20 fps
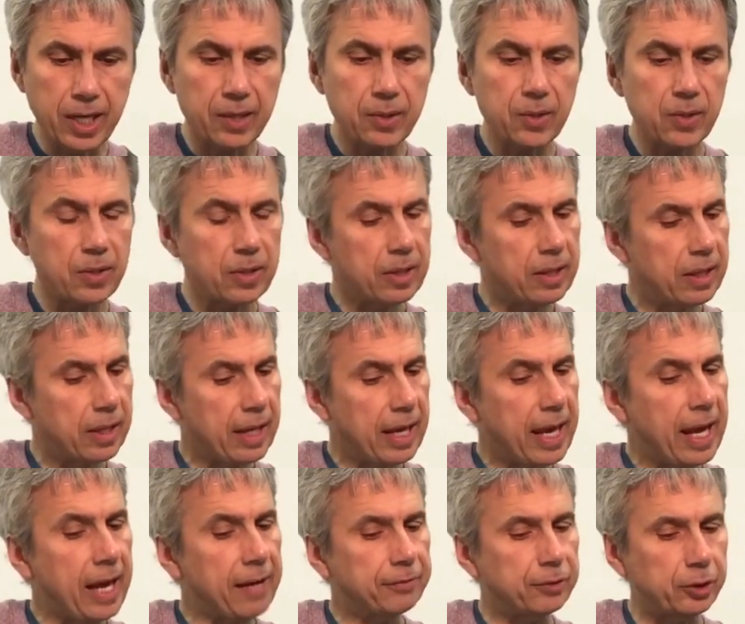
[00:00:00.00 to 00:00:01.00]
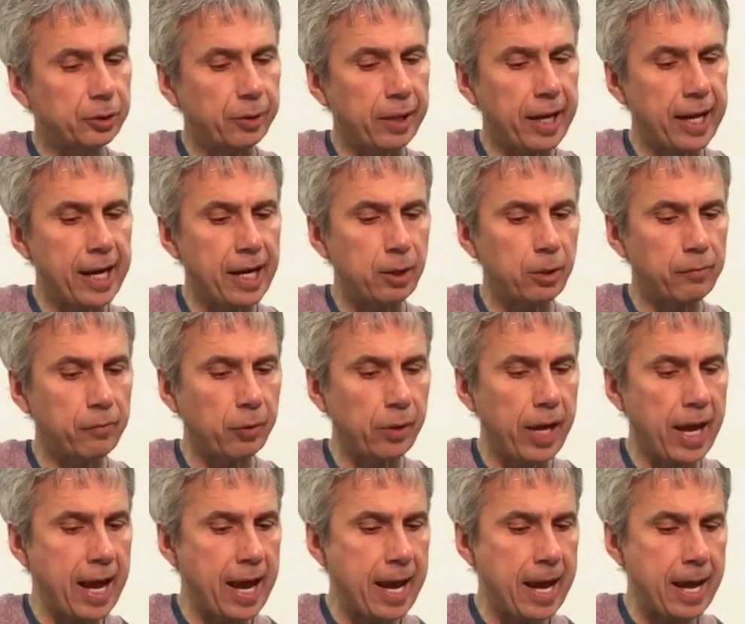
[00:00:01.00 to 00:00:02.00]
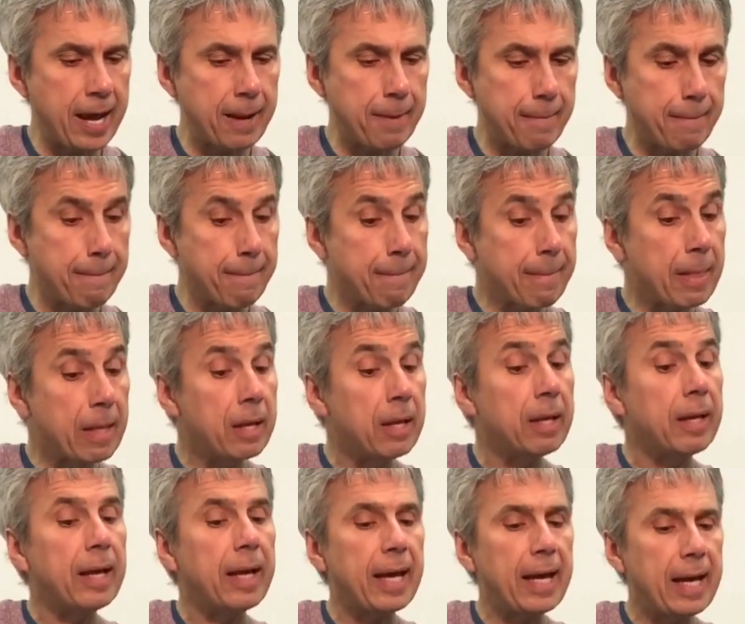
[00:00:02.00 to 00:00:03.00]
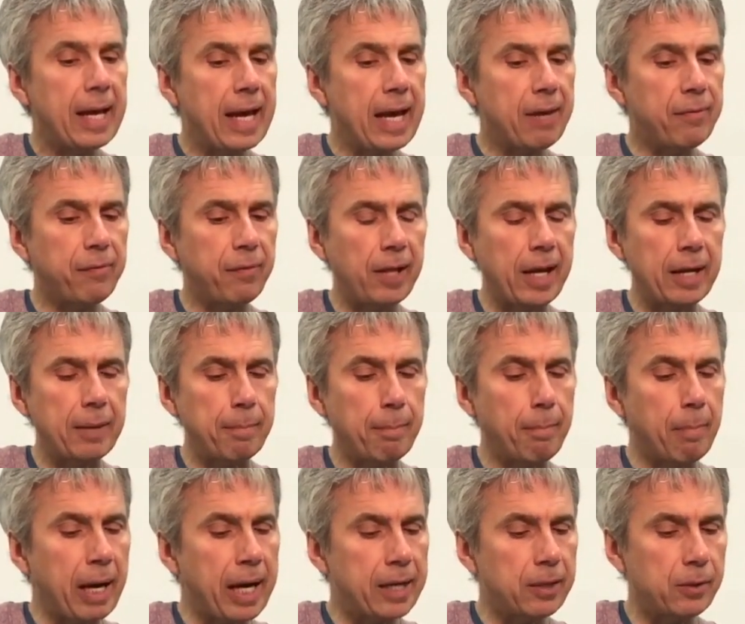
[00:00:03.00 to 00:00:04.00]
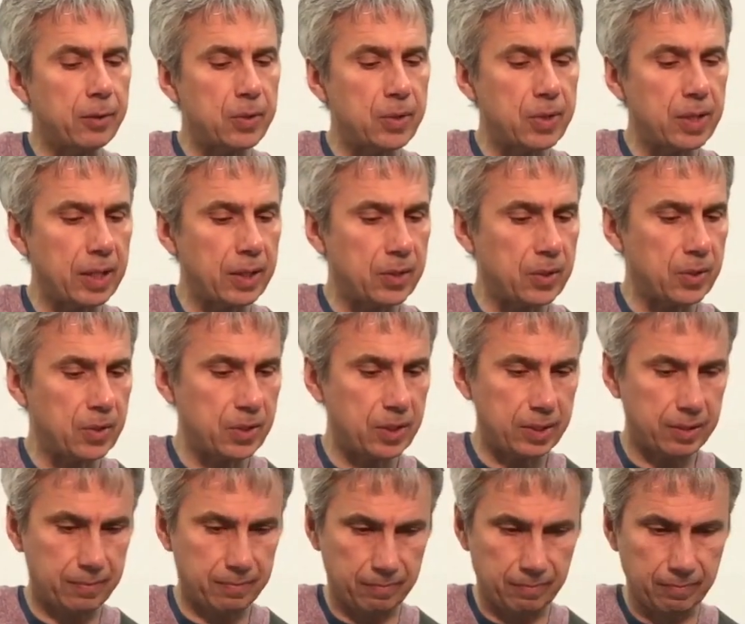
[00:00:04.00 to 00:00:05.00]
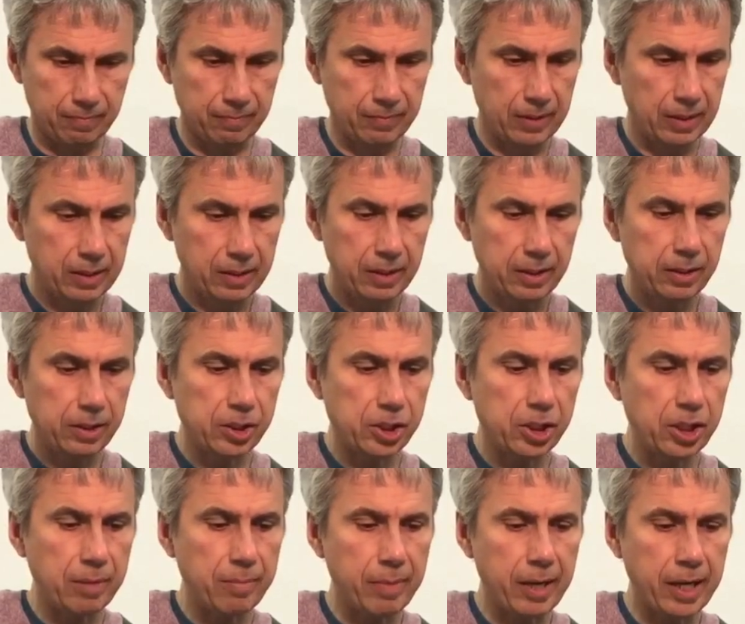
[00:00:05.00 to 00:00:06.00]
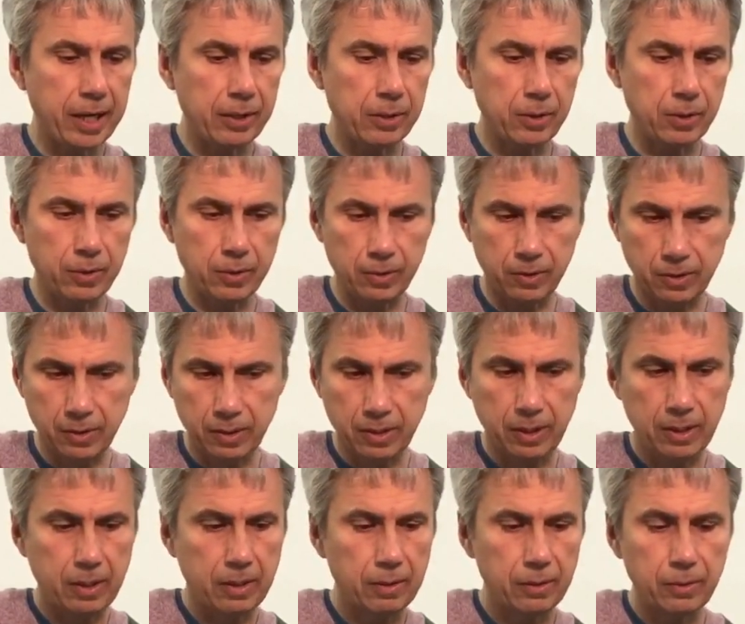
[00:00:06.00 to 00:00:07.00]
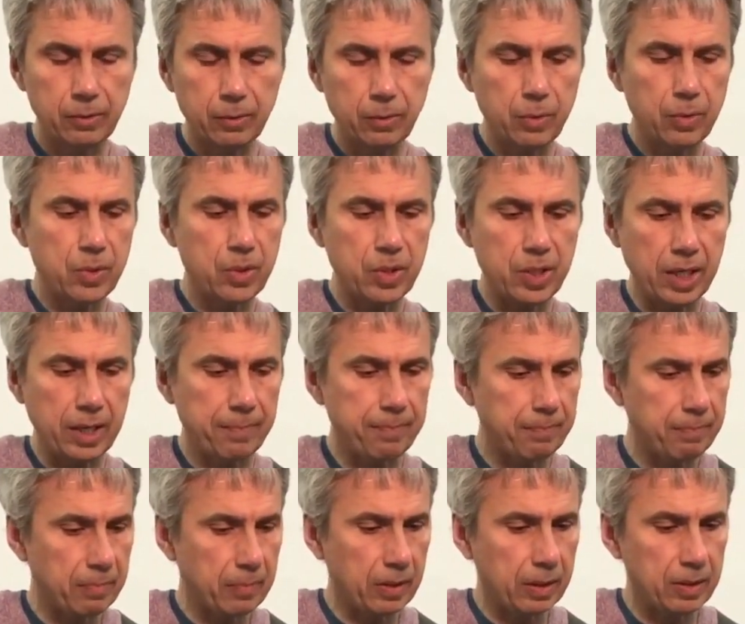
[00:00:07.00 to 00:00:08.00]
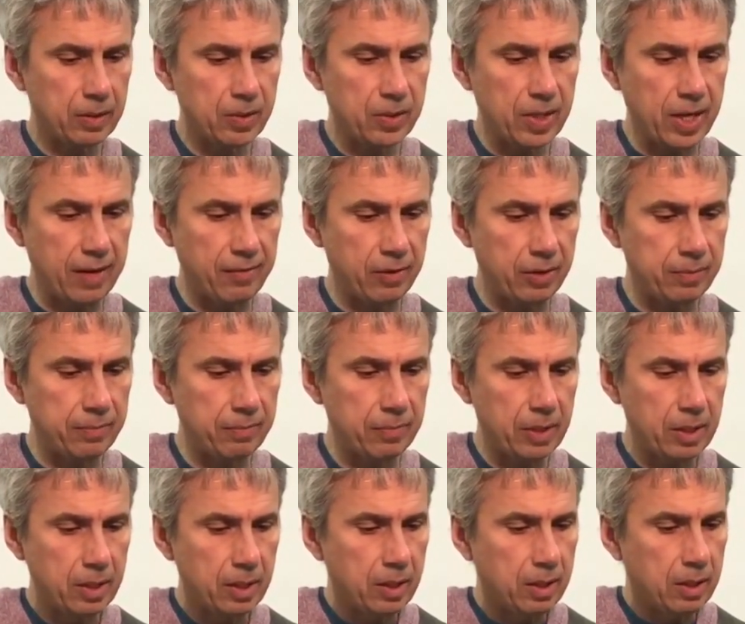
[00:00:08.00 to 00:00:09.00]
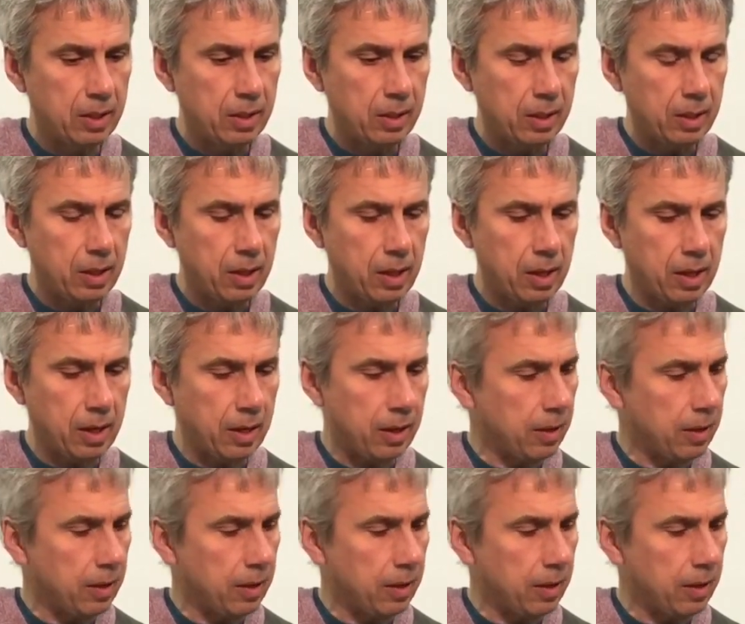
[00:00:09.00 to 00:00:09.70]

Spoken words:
F triad over A, A flat minor 6, G minor to C 7.